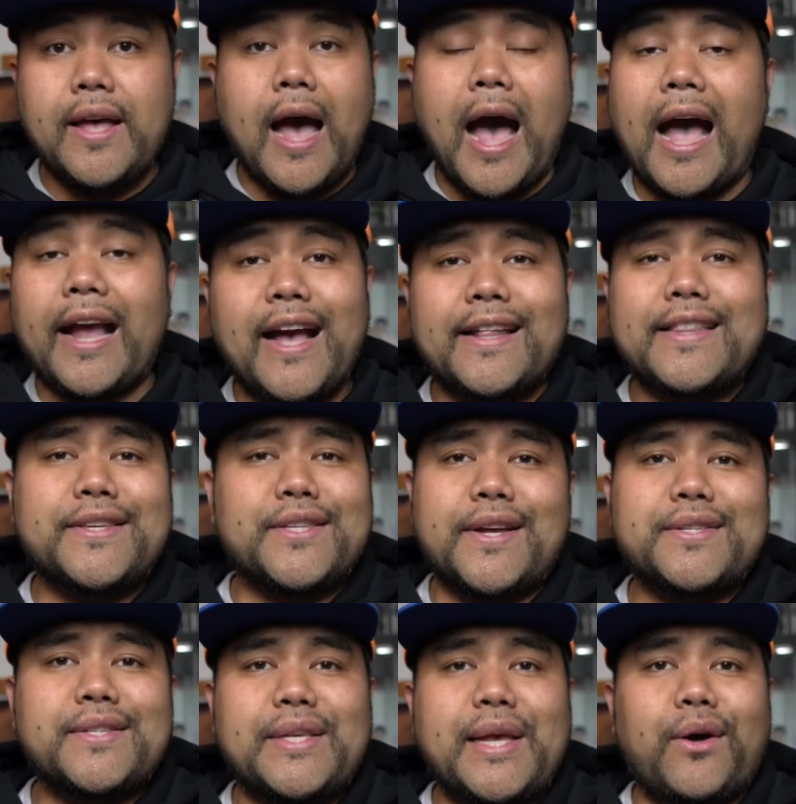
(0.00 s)
I got this
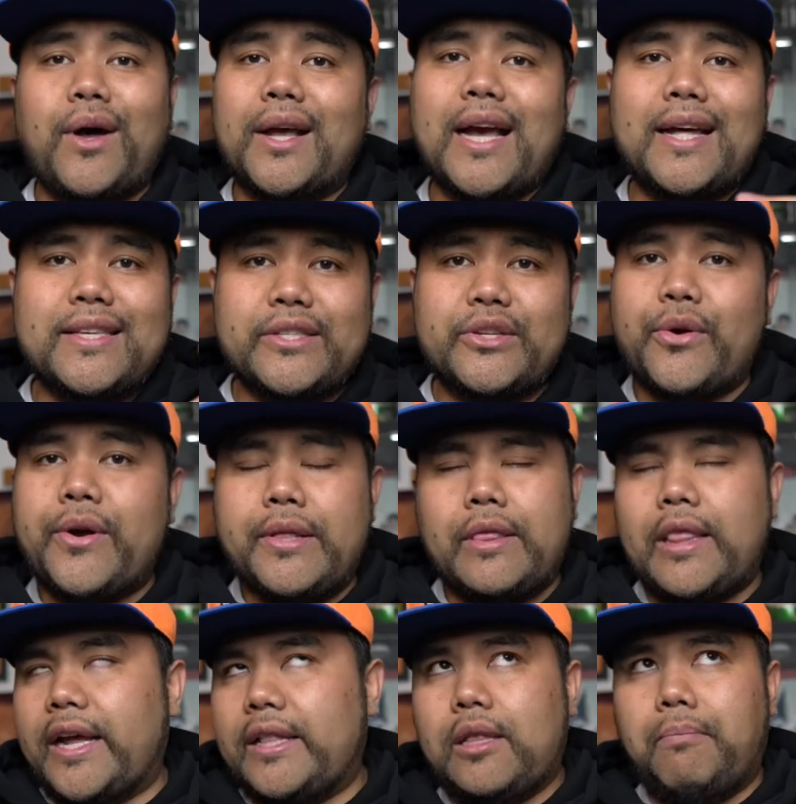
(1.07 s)
on sale. I got this
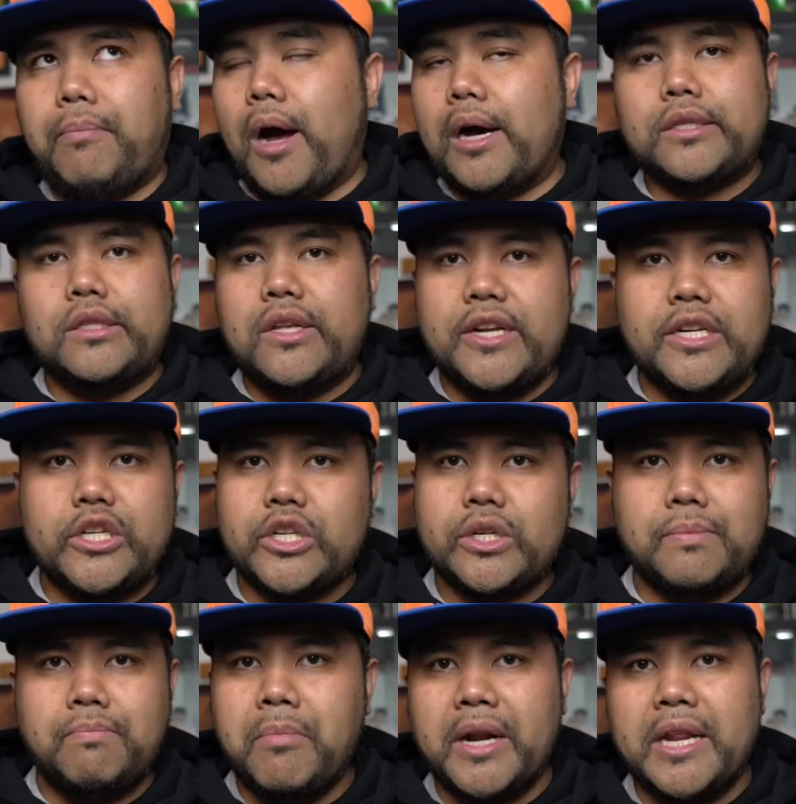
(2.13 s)
during like the Box
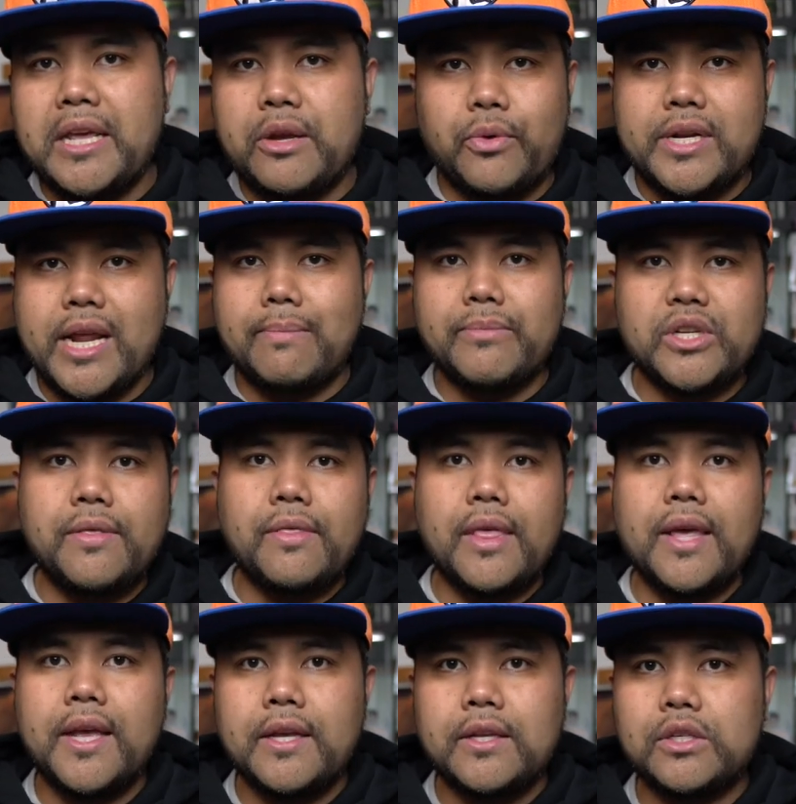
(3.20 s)
Lunch money redemption
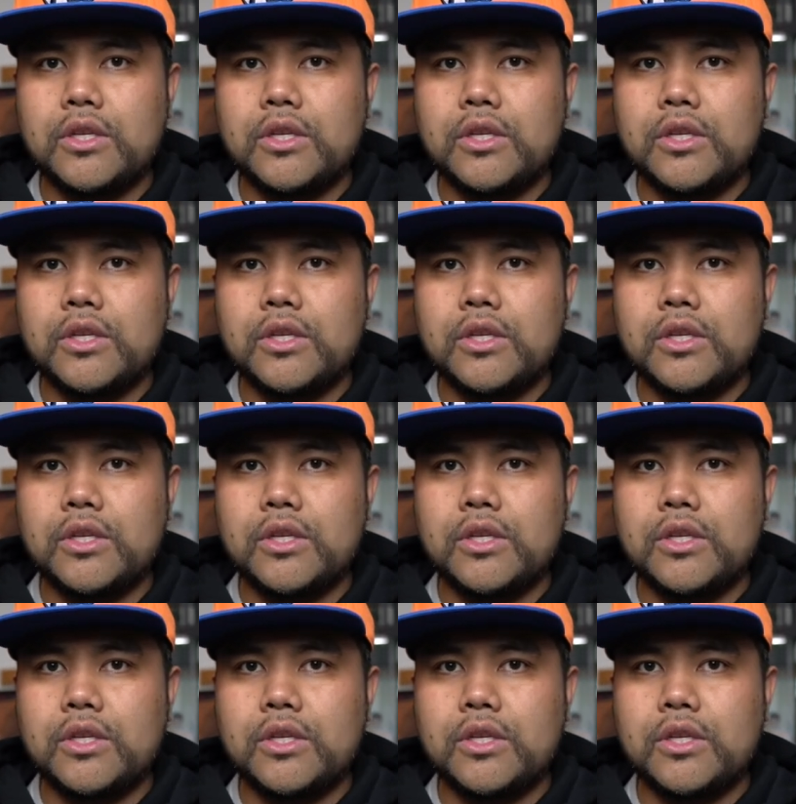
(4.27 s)
thing.